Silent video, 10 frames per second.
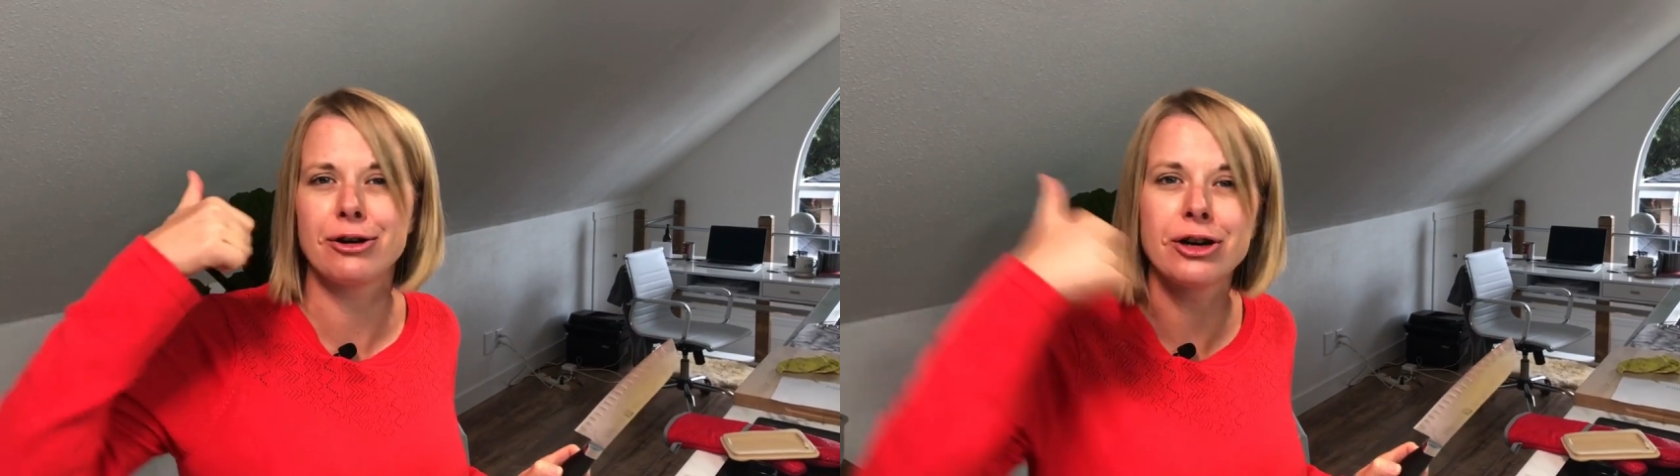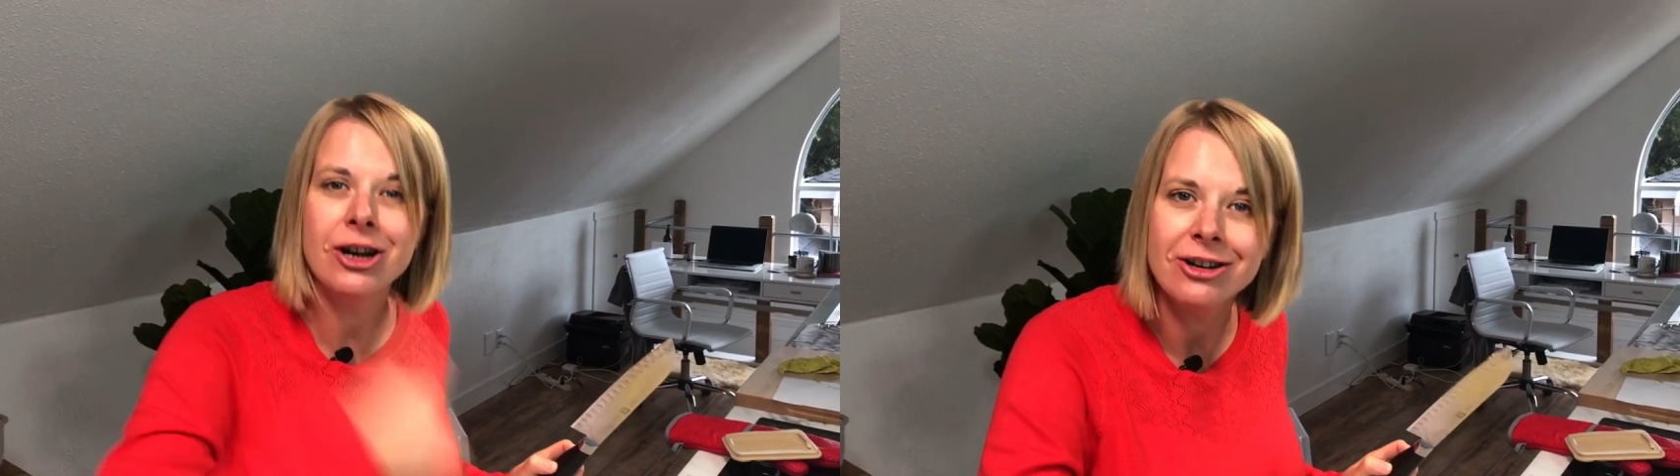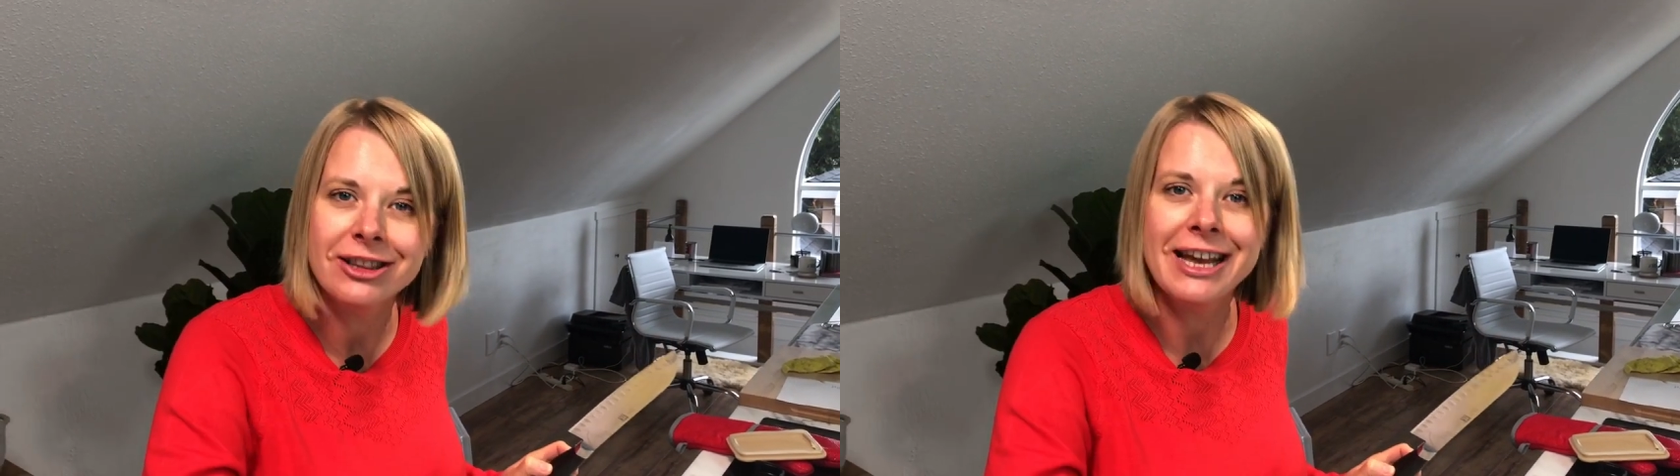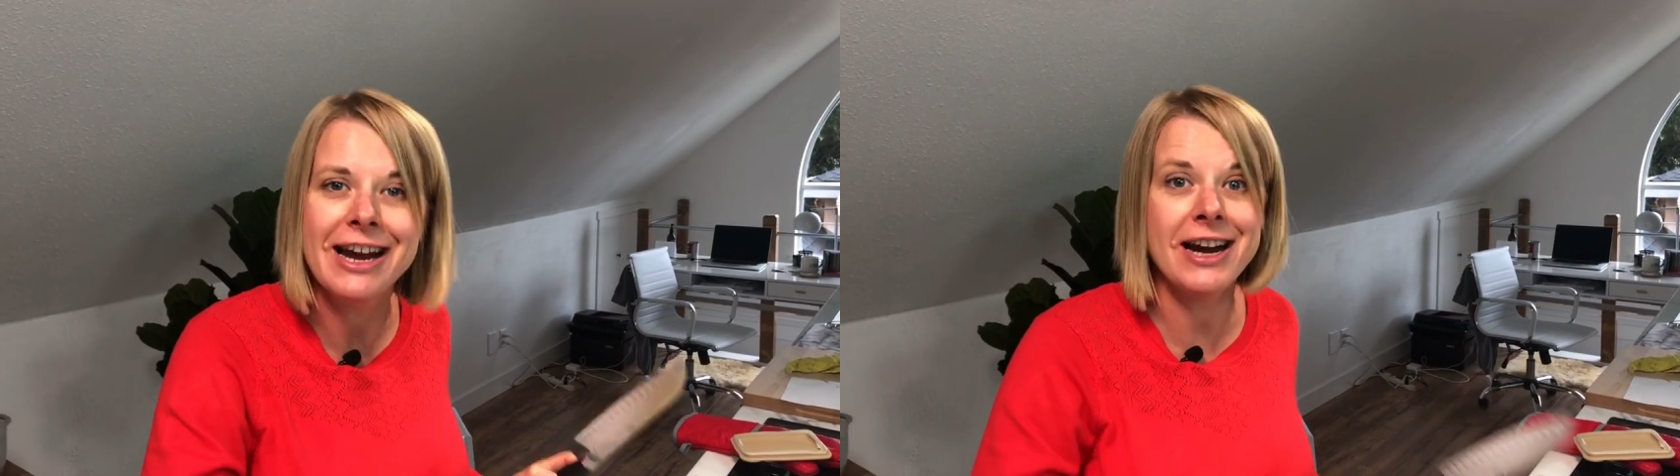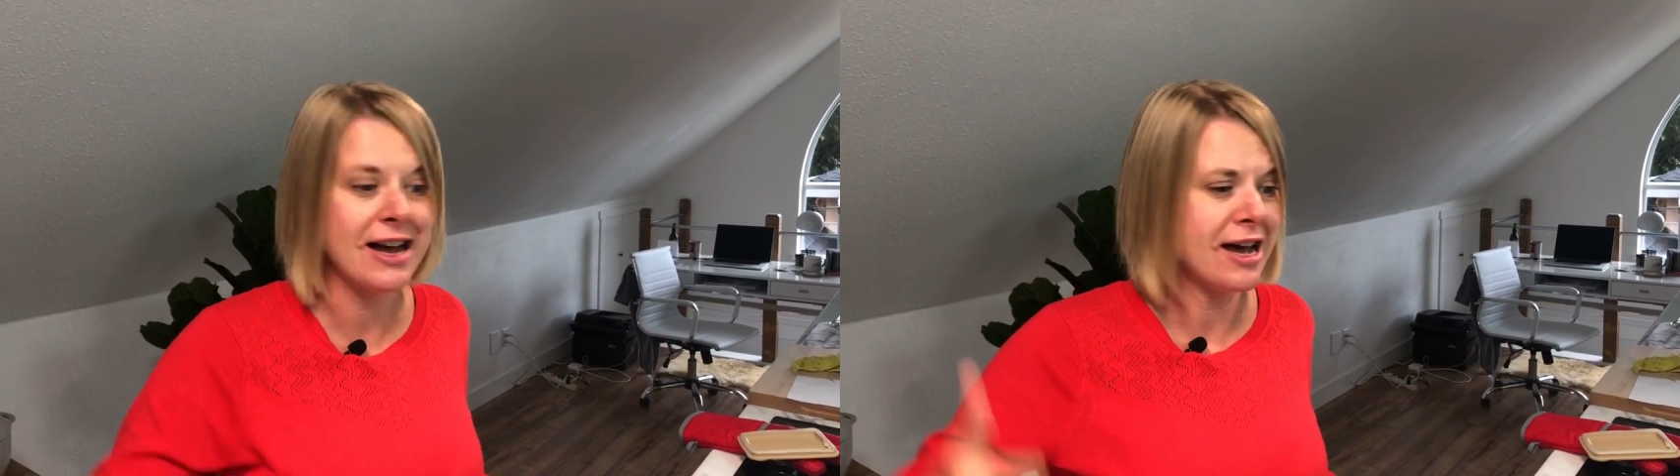you
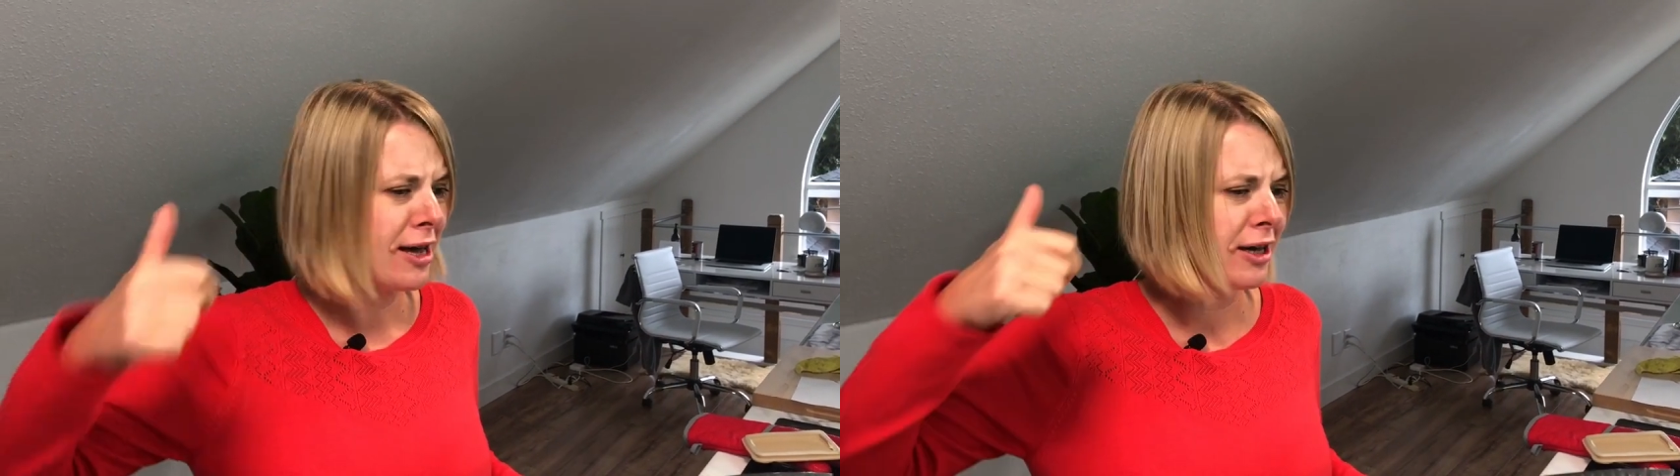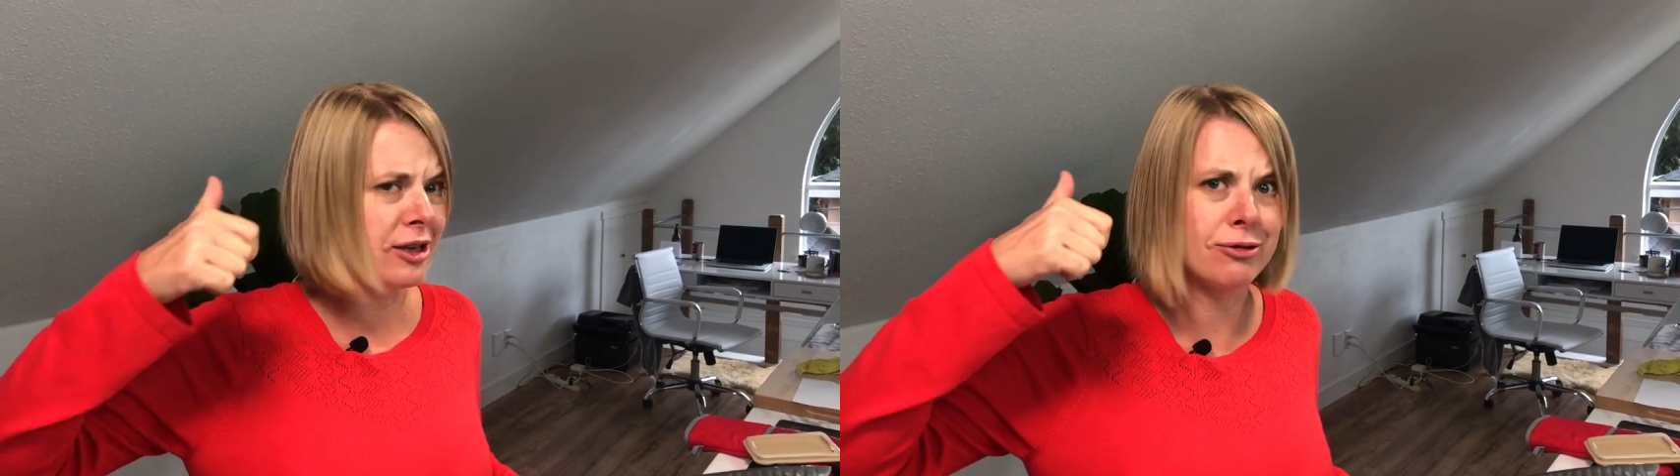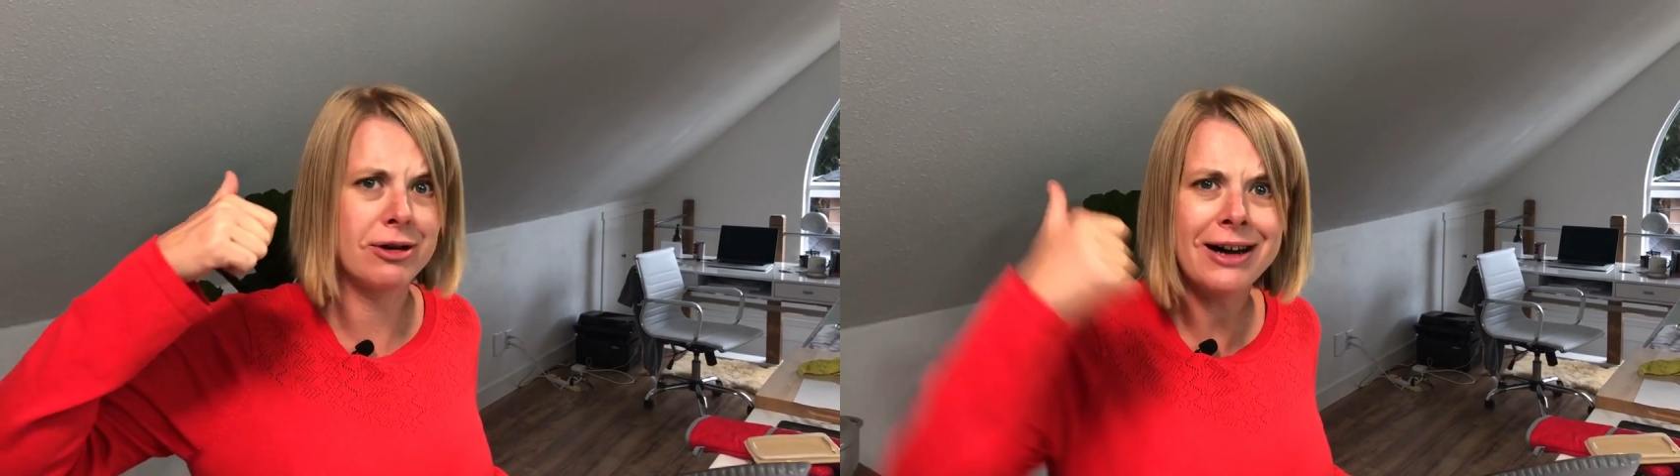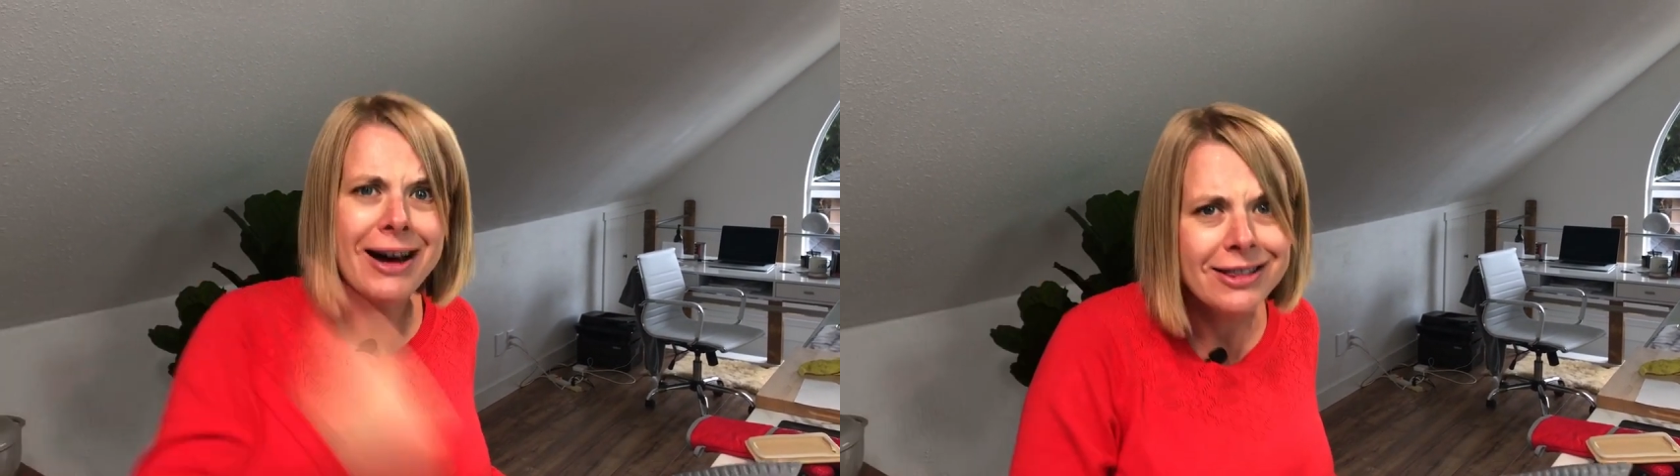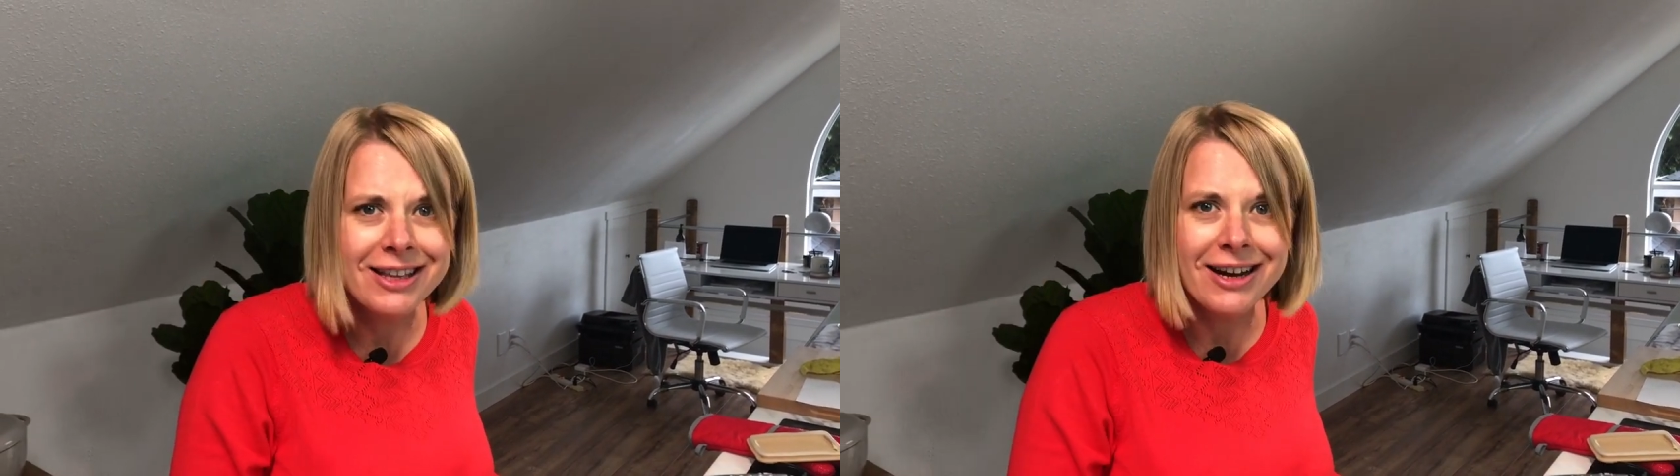cook there, you
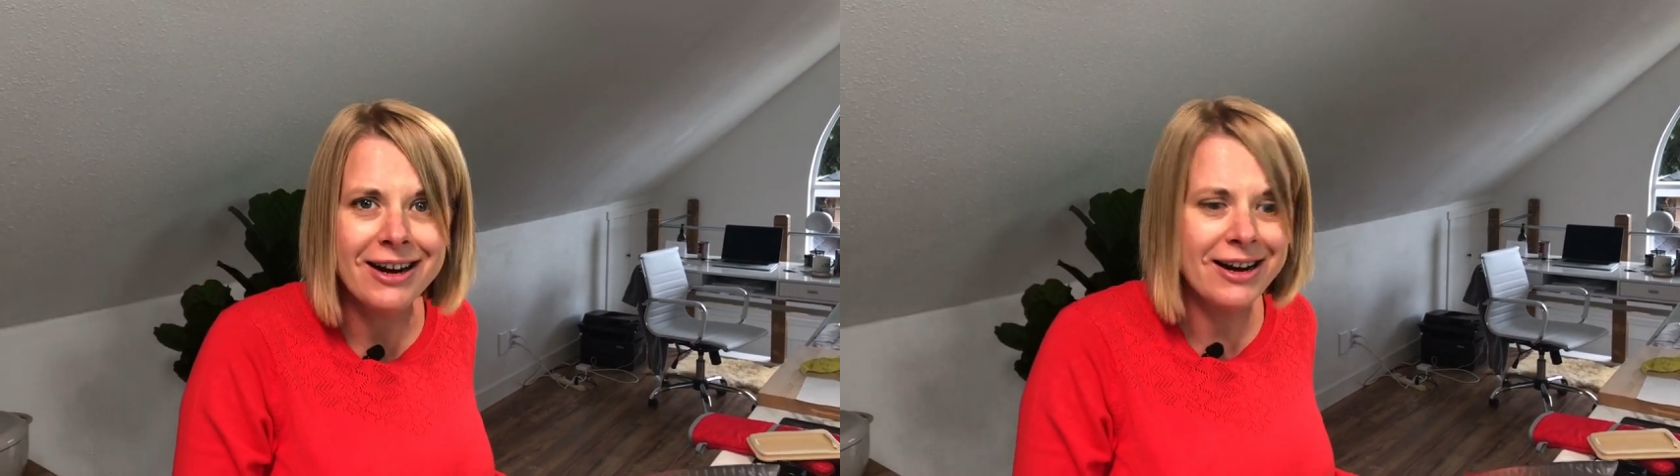cut